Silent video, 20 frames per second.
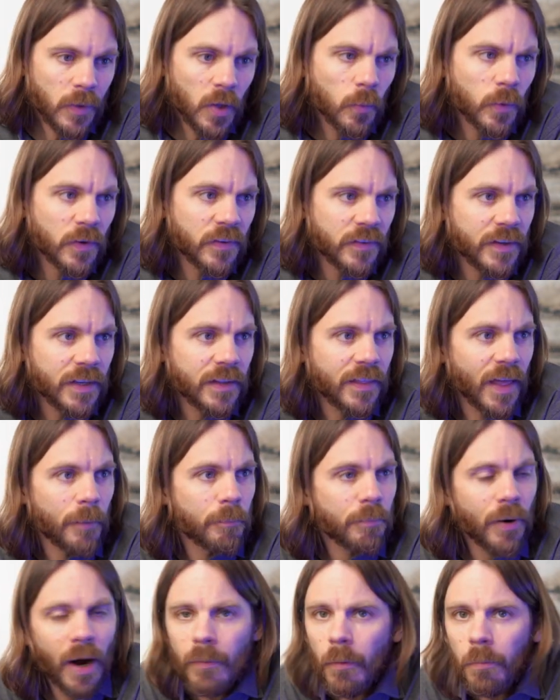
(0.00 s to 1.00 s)
we see
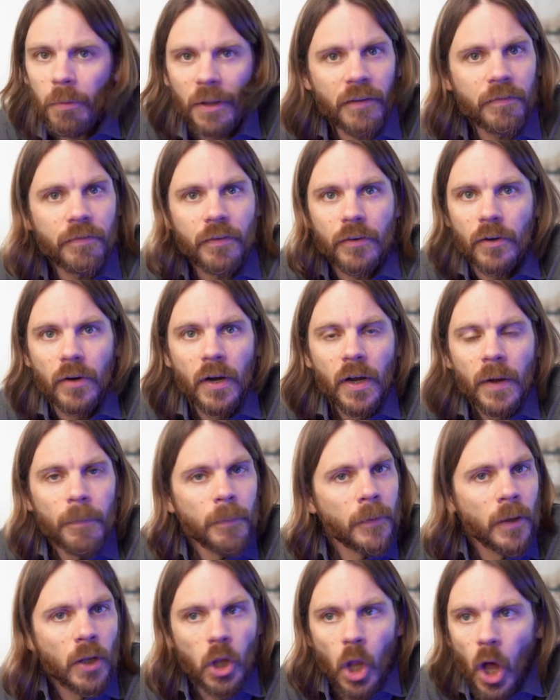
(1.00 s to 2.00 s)
that probably for
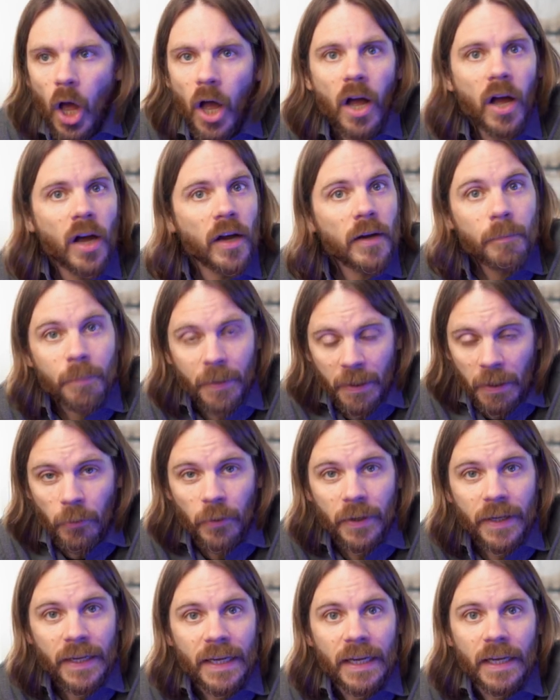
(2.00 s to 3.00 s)
long
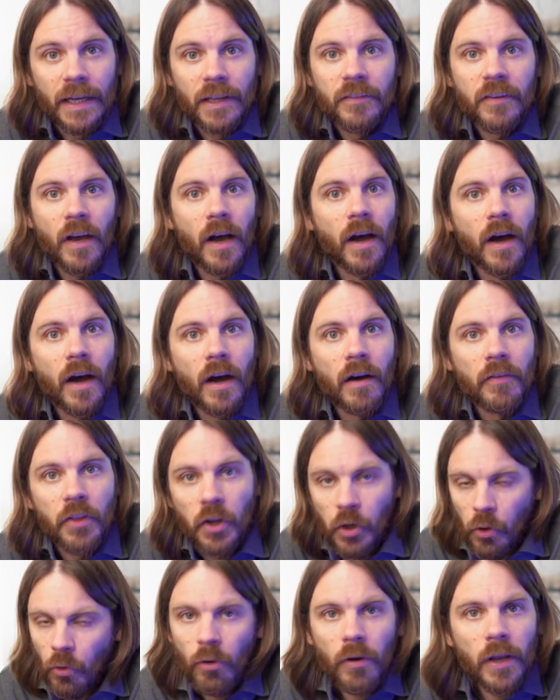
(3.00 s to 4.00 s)
periods of
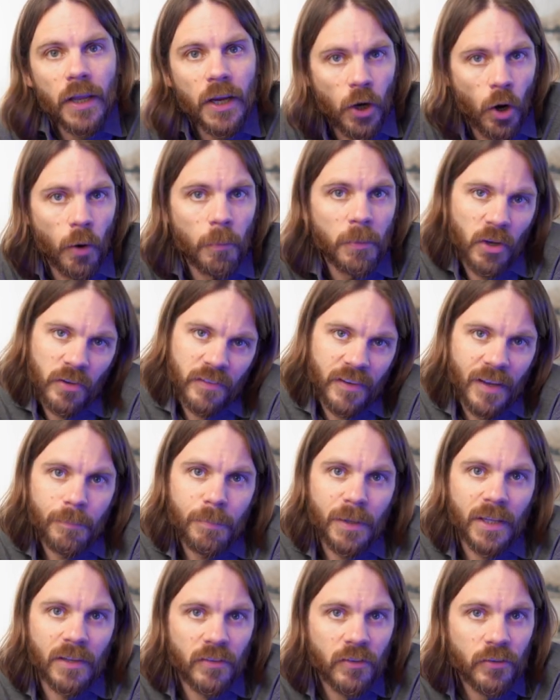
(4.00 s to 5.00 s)
the early Homo
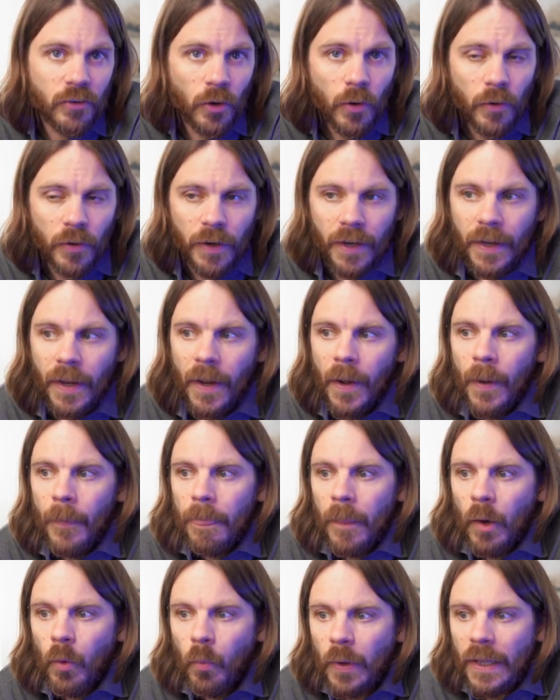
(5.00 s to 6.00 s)
sapiens story,
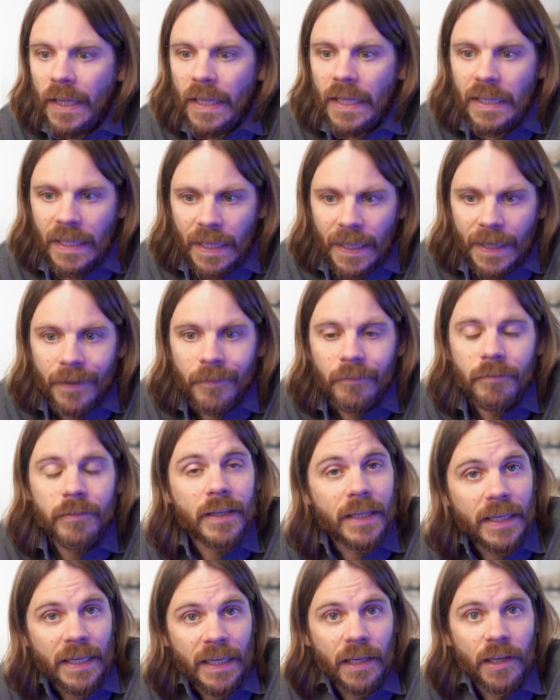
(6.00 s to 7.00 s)
we
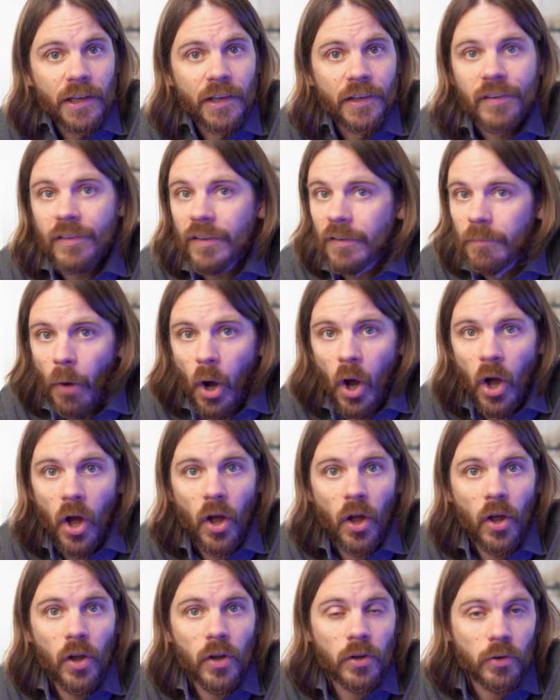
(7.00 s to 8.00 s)
lived in
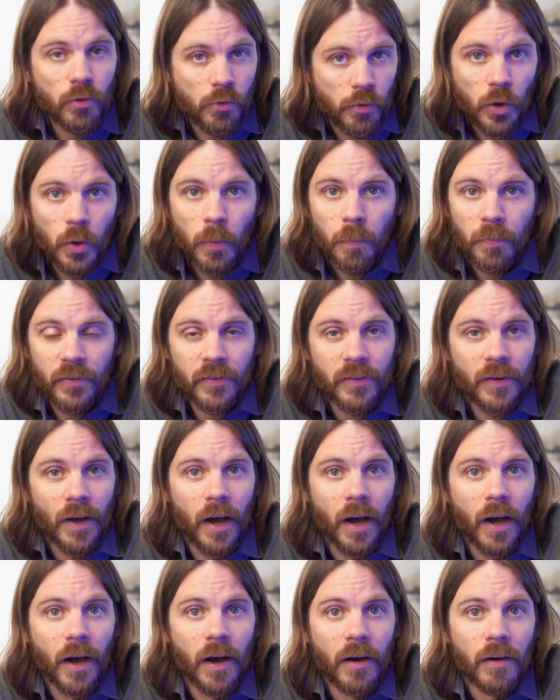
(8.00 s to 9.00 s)
small groups
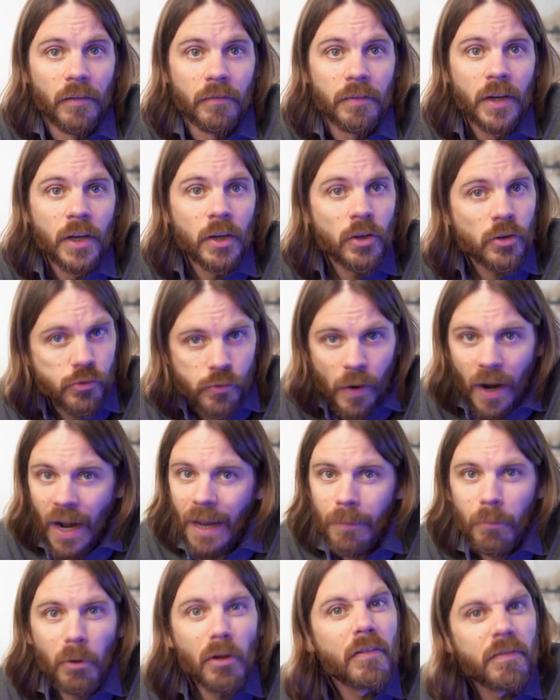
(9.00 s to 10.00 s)
of
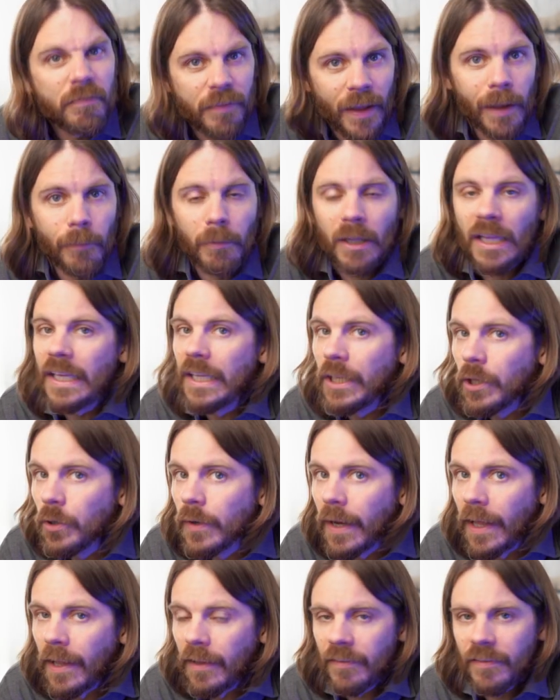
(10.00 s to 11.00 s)
tribal family
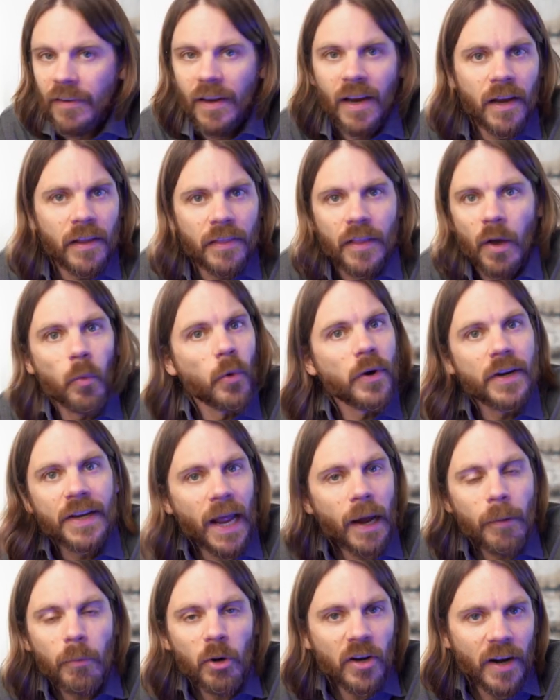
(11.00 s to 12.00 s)
units that were
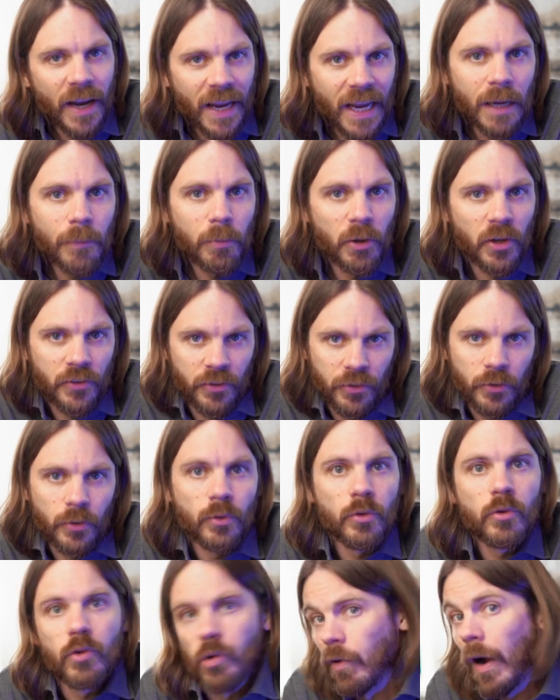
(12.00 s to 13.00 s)
never able
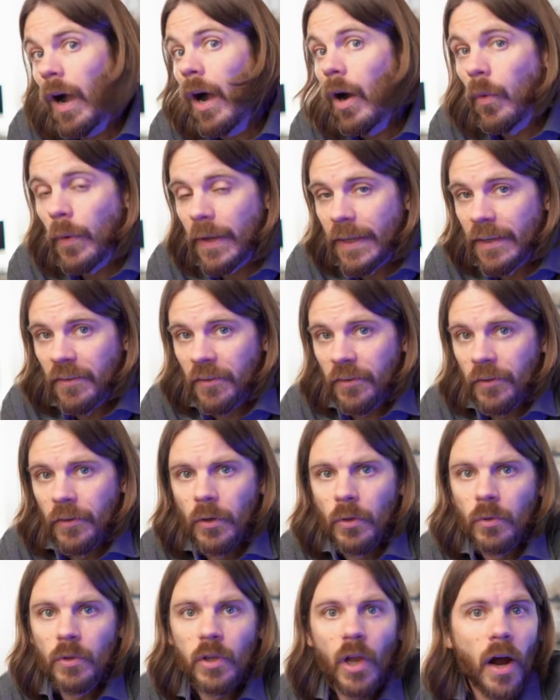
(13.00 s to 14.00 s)
to grow
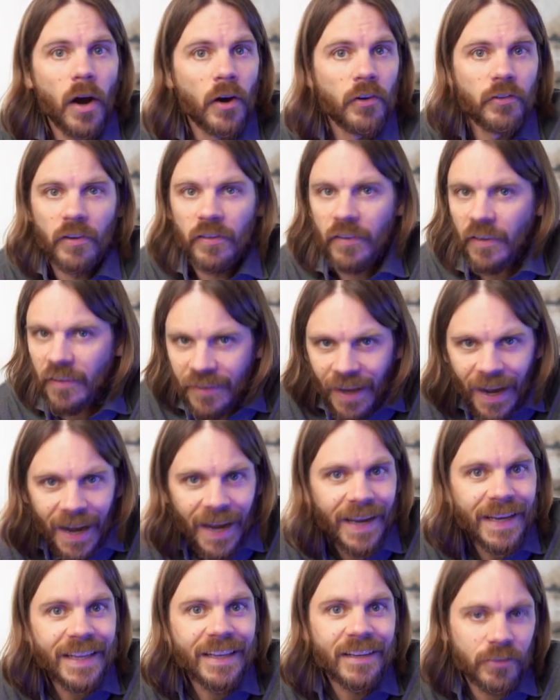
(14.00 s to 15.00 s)
into larger
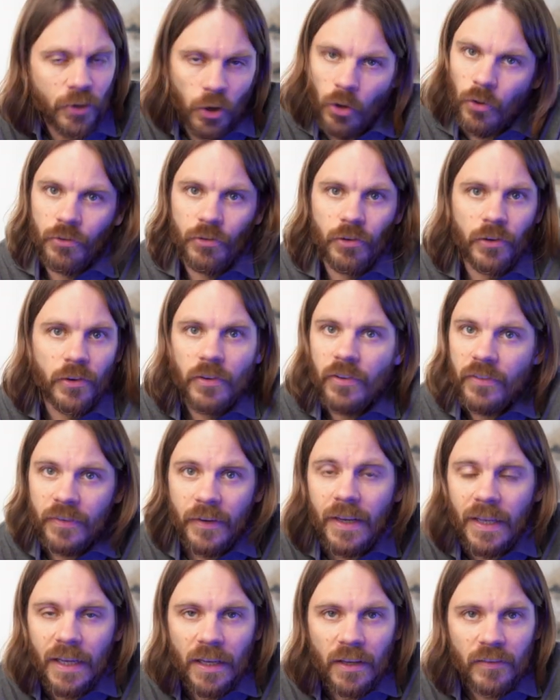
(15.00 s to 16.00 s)
societies, cultures,
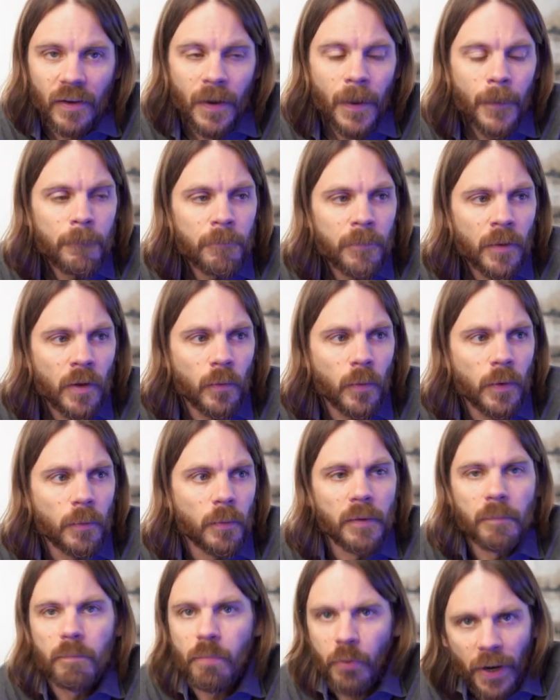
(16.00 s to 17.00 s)
cities. We
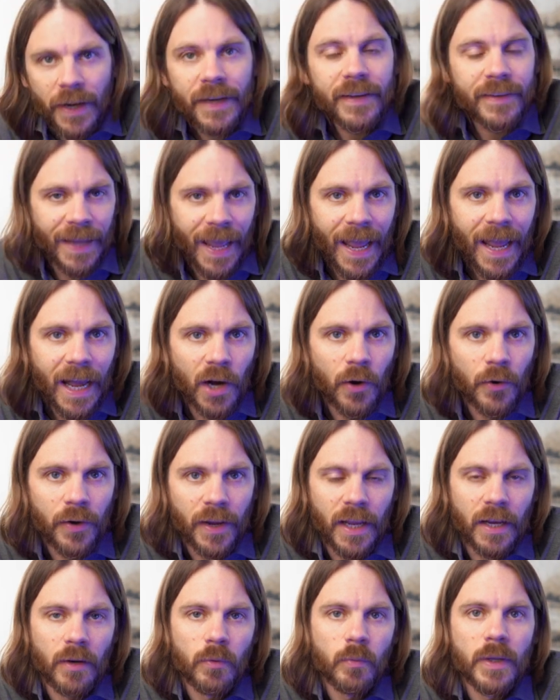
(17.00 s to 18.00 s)
would break
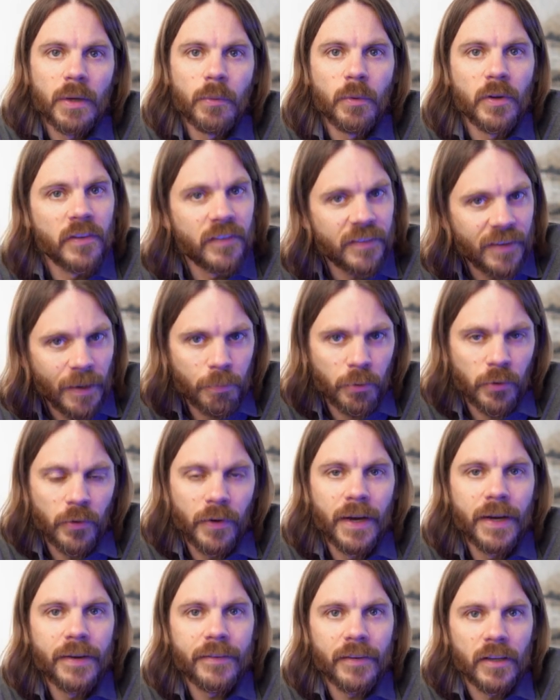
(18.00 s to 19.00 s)
down and we would
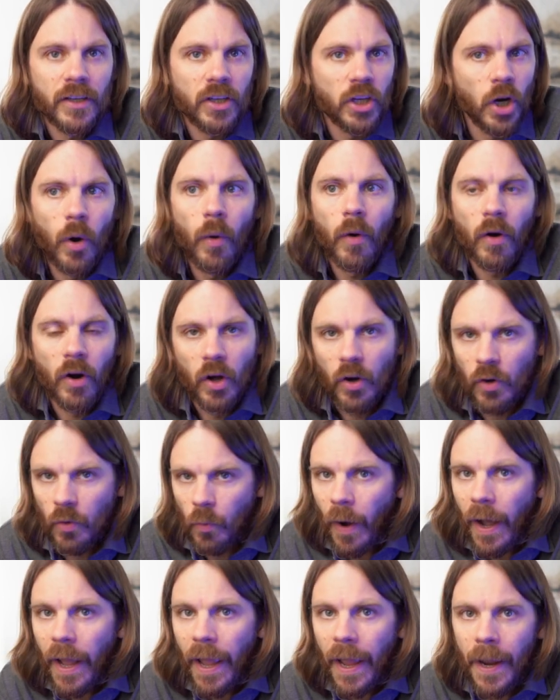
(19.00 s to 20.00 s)
separate and go our
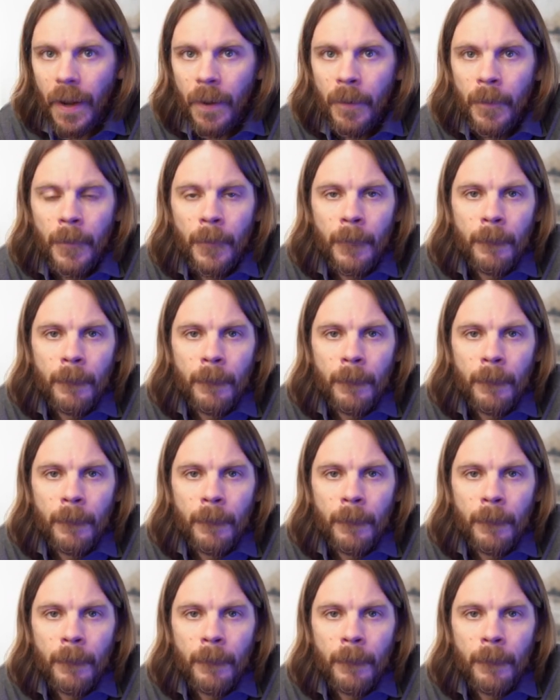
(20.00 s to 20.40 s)
own way.